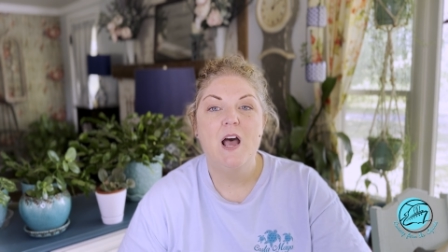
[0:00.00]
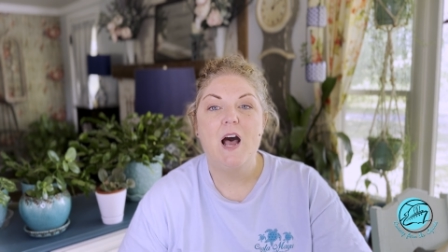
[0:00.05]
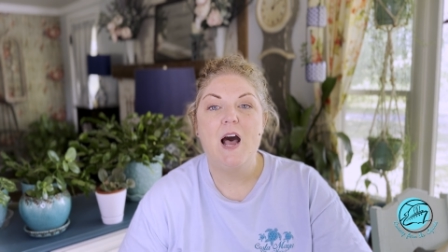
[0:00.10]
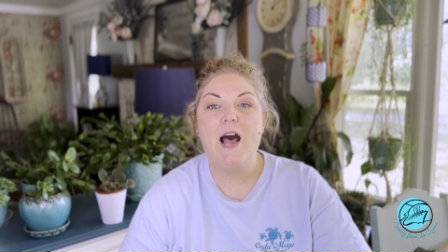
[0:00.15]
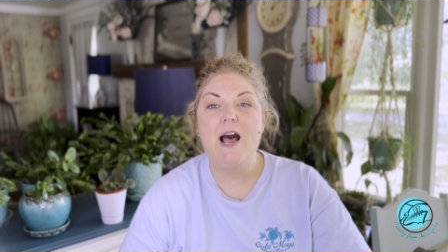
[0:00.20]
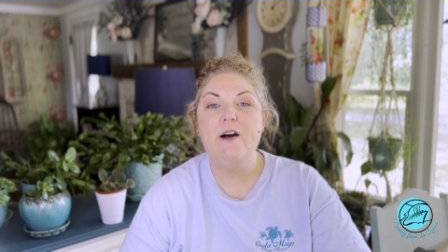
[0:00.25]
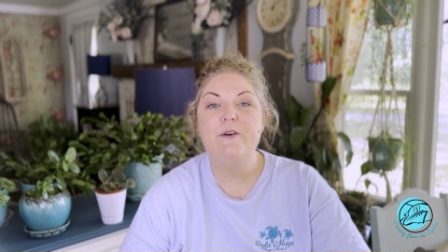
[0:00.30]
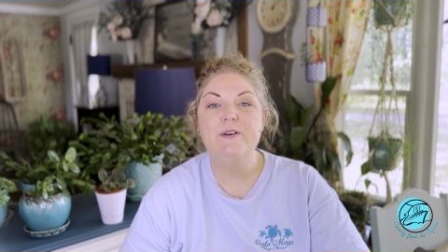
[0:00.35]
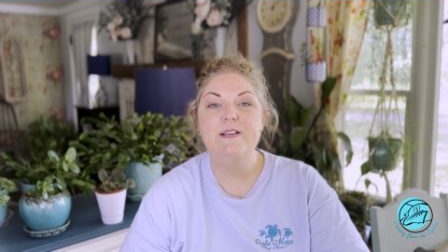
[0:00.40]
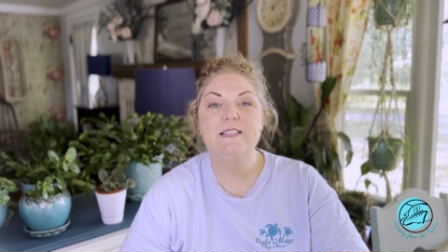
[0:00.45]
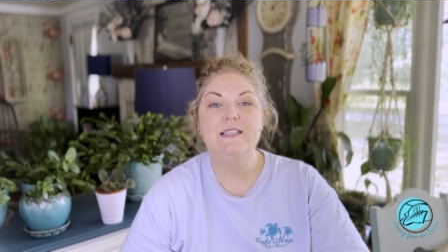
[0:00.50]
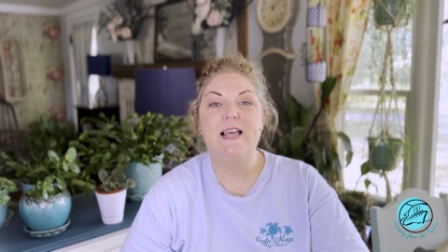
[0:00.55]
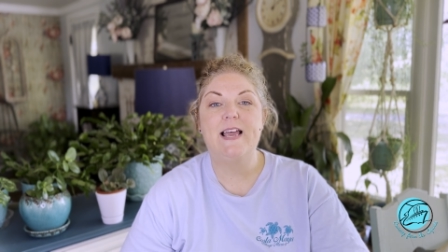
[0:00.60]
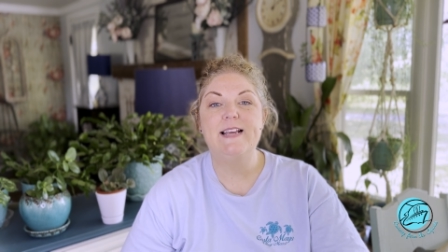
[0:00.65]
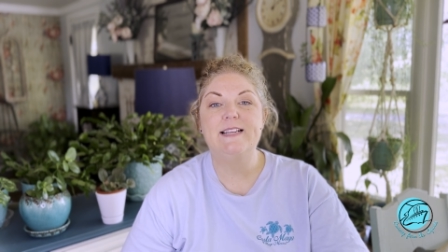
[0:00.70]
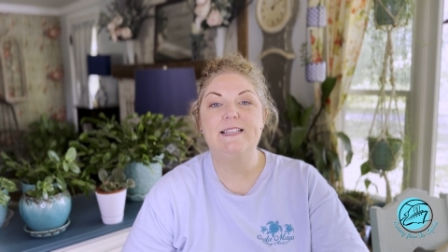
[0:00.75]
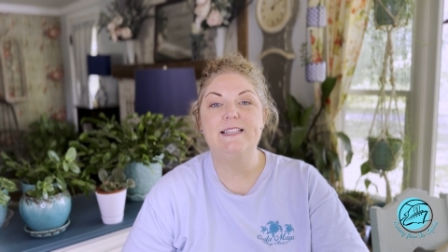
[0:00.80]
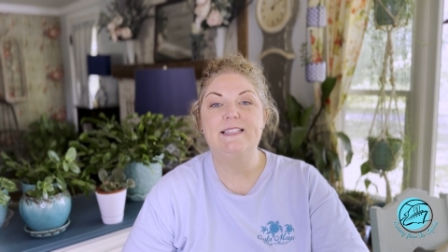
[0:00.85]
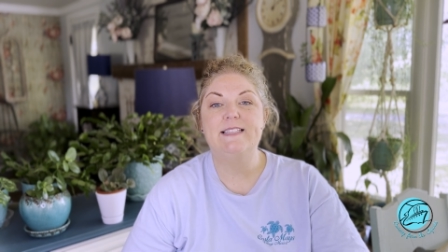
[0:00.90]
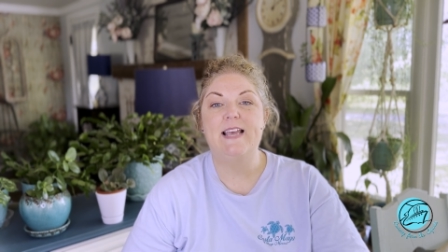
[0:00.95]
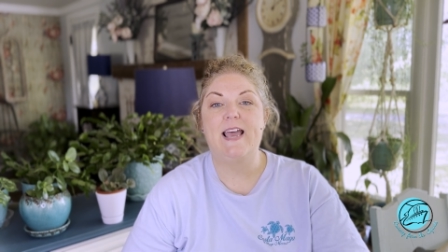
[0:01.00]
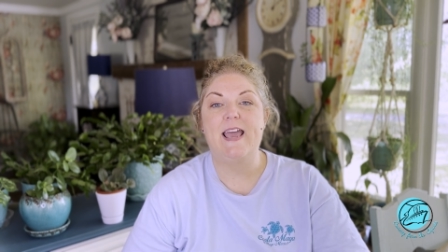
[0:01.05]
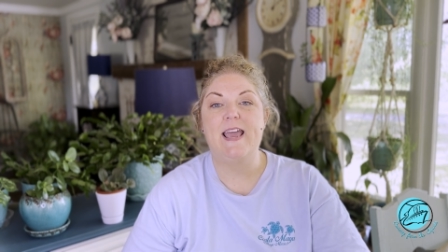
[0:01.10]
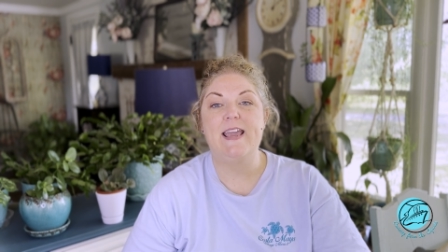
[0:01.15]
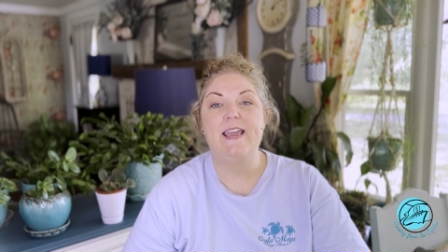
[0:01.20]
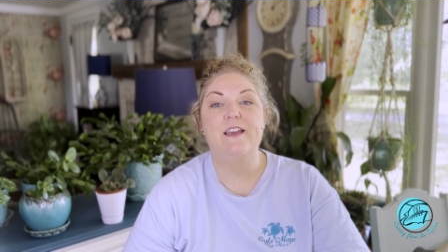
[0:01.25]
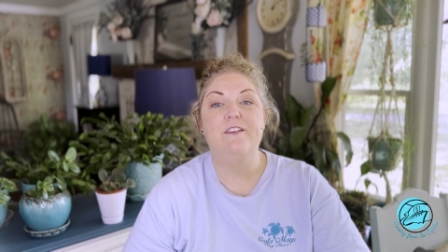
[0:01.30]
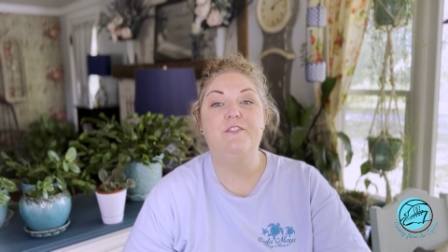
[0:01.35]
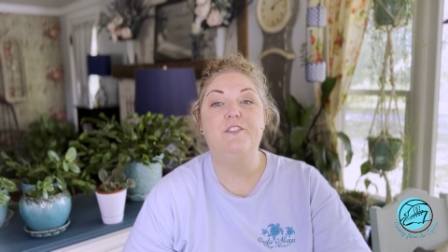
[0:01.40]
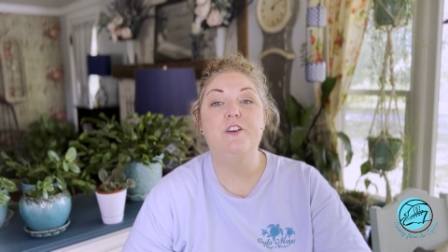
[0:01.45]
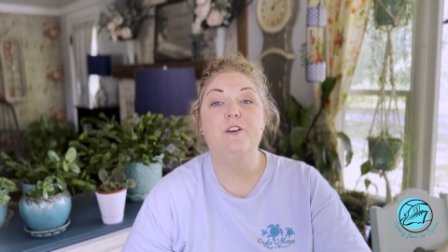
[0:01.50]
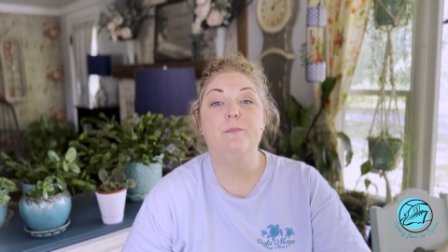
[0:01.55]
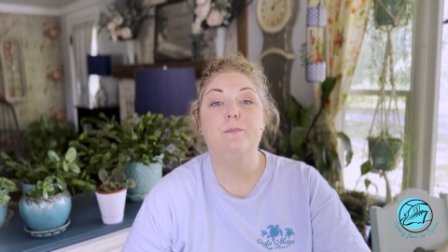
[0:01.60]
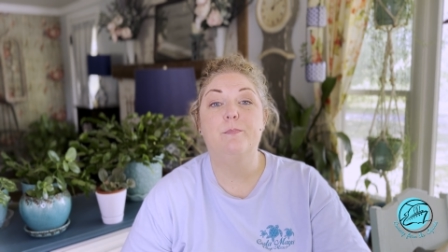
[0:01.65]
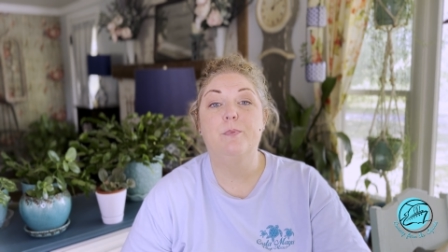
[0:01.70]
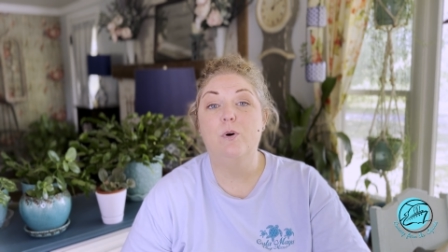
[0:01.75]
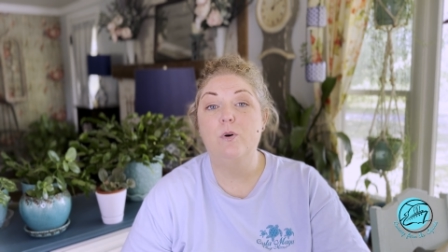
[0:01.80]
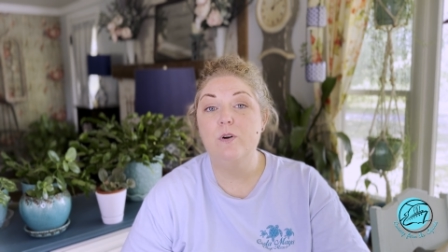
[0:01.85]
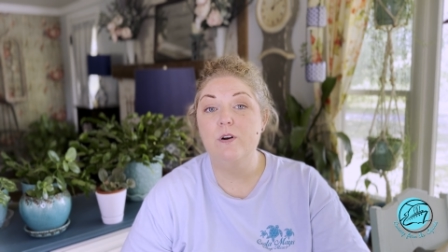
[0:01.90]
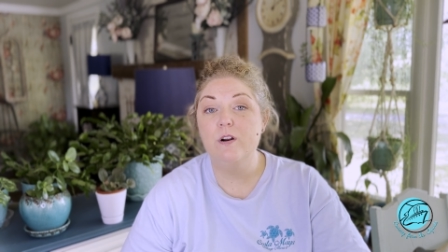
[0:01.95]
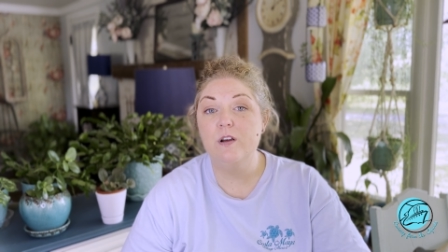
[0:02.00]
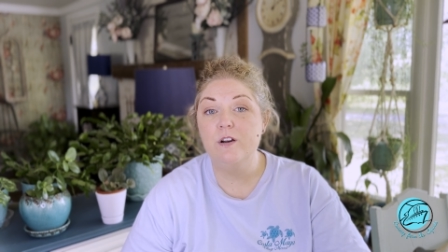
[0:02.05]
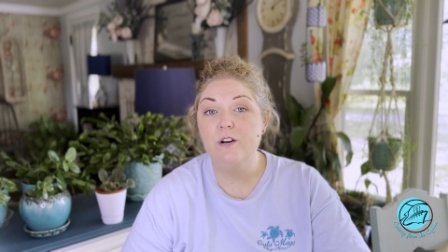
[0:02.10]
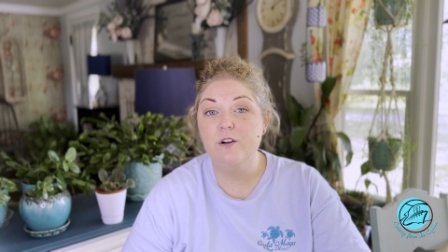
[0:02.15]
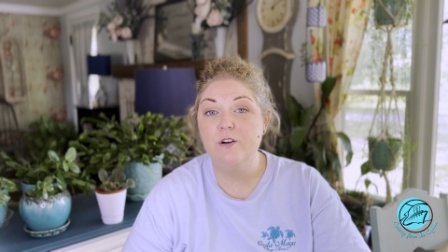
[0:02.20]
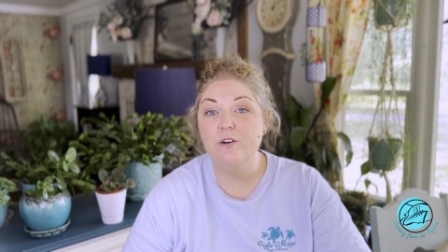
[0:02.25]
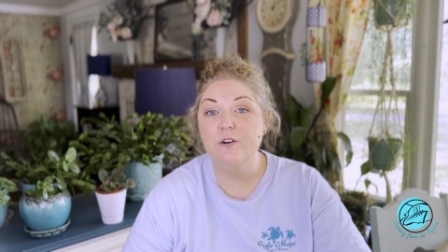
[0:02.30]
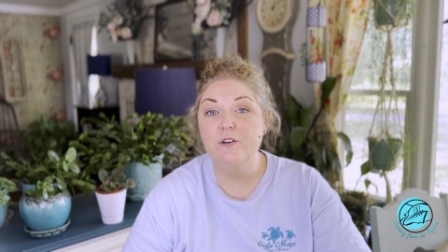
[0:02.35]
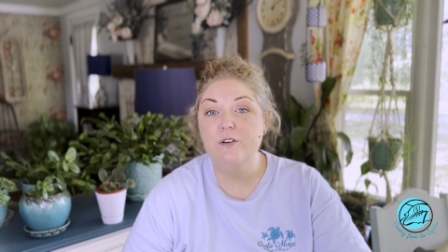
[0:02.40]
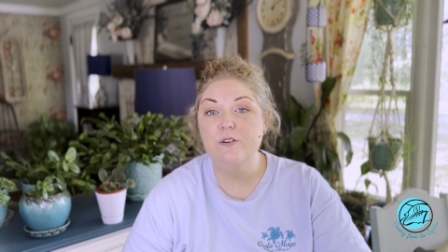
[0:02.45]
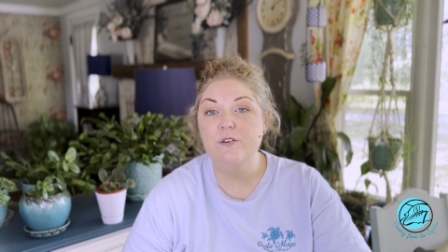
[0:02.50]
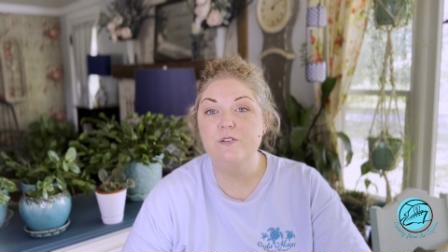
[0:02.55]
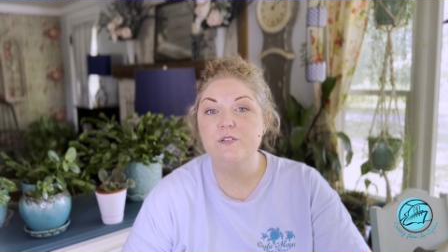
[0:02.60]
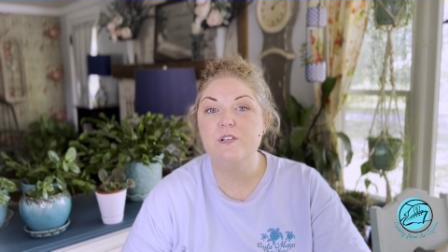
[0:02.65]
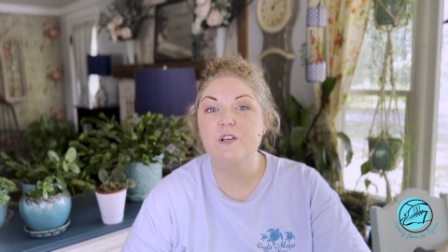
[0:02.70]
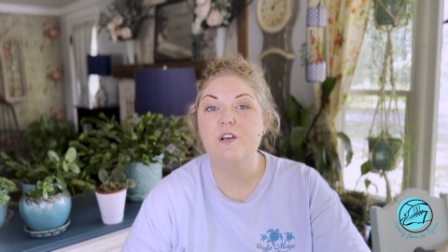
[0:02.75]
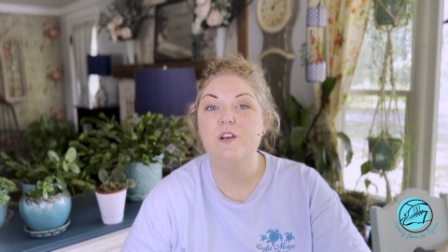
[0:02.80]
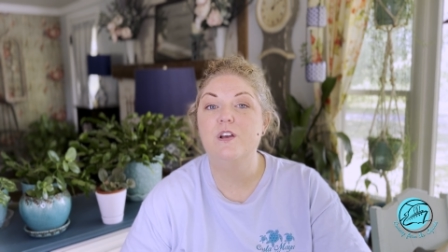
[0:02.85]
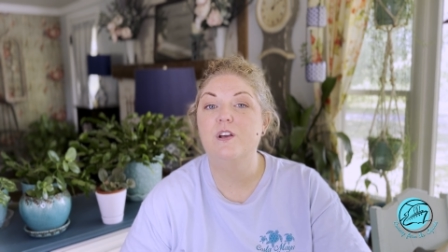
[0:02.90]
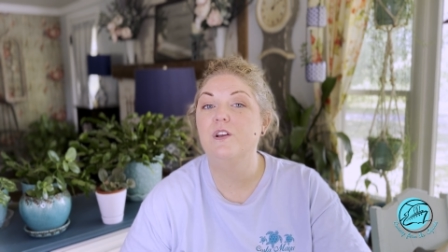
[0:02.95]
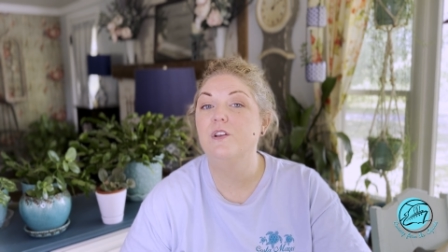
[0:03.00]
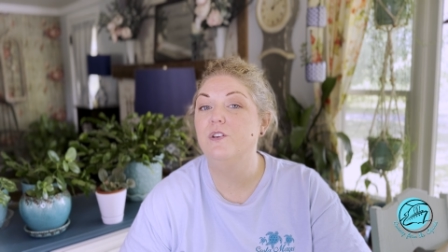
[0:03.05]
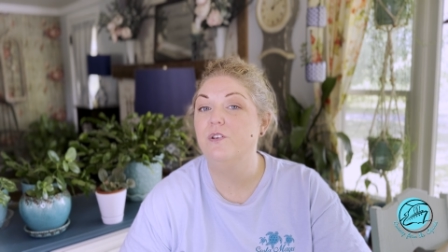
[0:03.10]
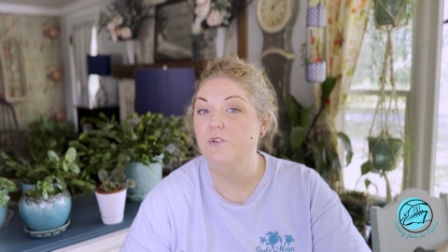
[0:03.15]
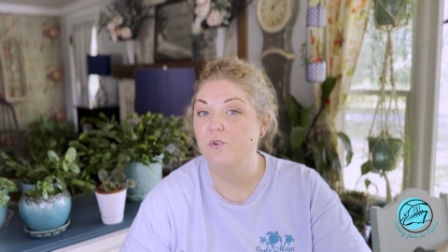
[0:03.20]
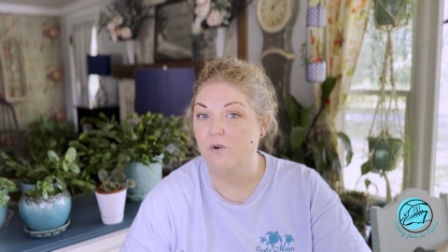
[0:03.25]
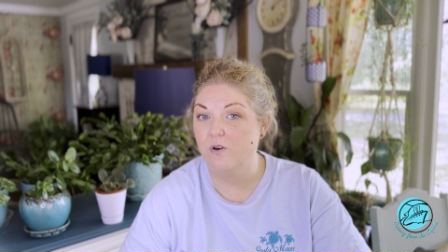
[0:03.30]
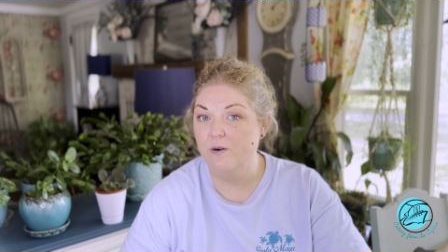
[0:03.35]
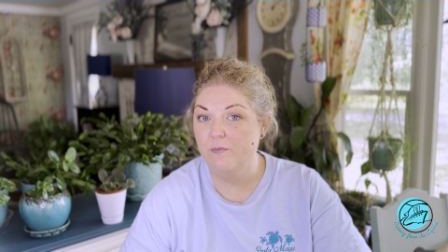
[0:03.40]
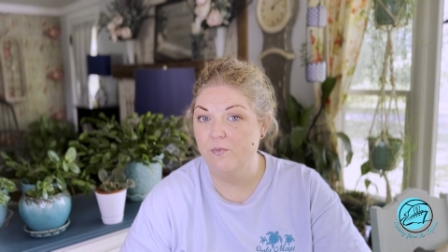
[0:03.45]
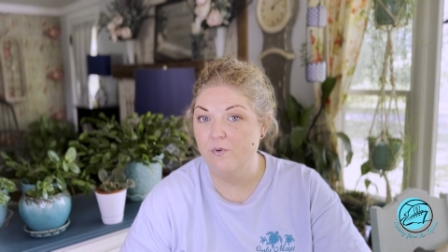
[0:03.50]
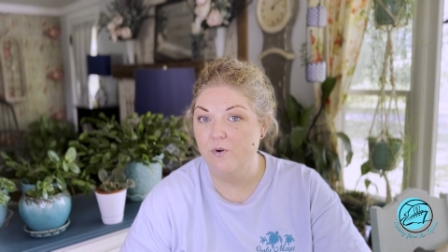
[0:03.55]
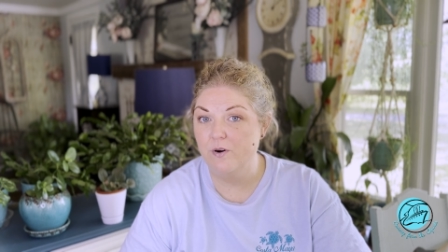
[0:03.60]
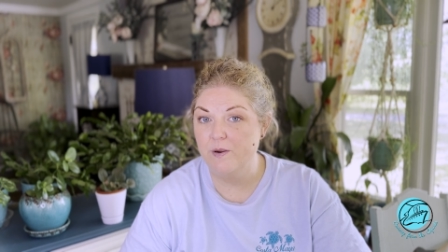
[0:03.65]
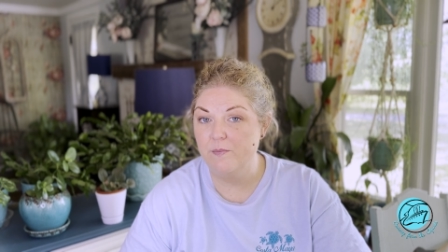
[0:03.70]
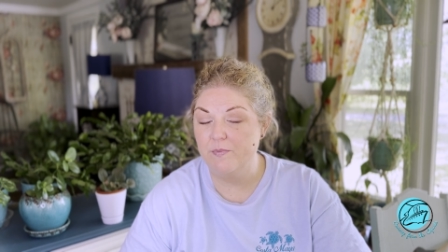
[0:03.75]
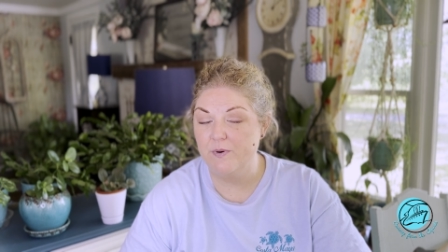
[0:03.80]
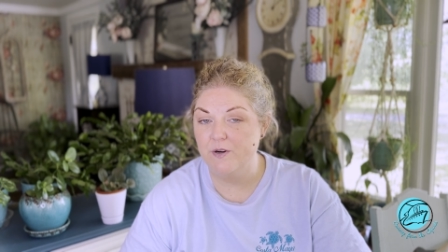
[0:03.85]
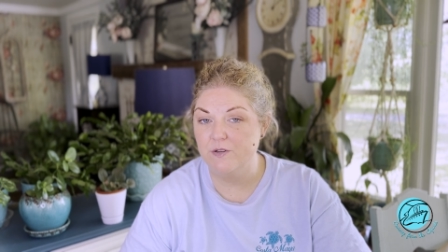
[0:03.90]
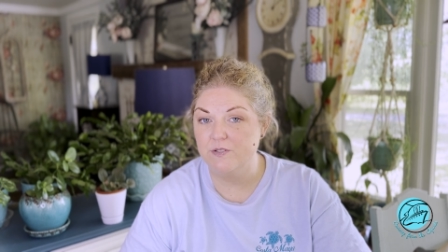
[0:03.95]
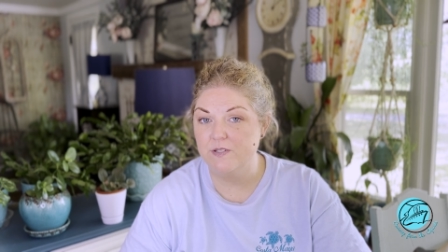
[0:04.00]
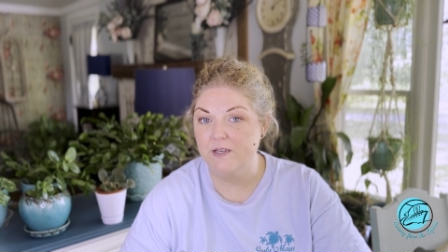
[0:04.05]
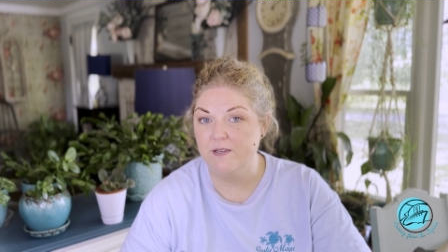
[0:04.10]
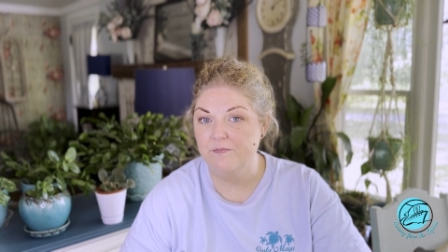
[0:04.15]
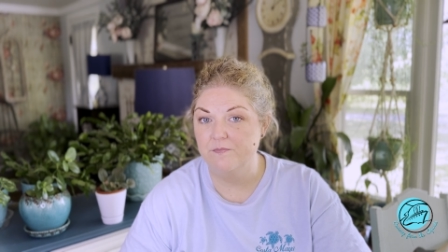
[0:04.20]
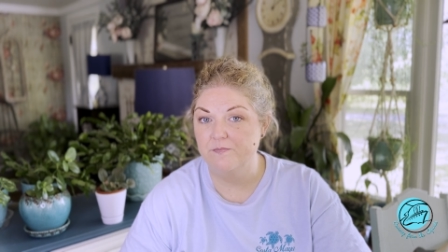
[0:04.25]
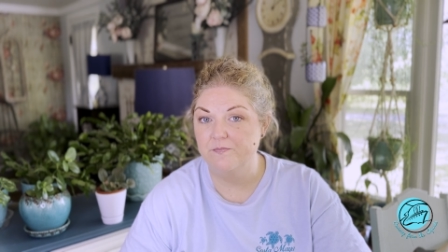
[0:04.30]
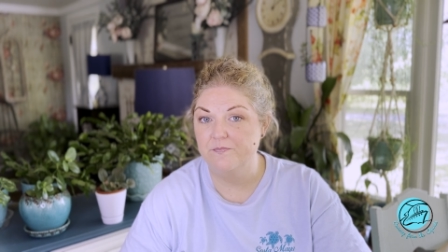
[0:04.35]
I always like to say, if you're bored on a cruise, you're a boring person.